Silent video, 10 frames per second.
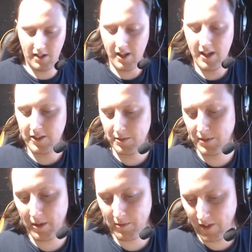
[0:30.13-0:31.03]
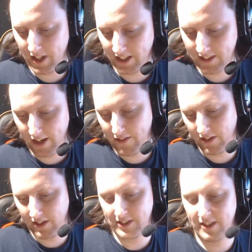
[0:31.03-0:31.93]
Something I'm really excited for
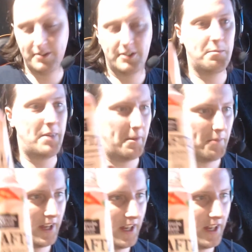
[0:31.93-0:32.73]
is this Minute Maid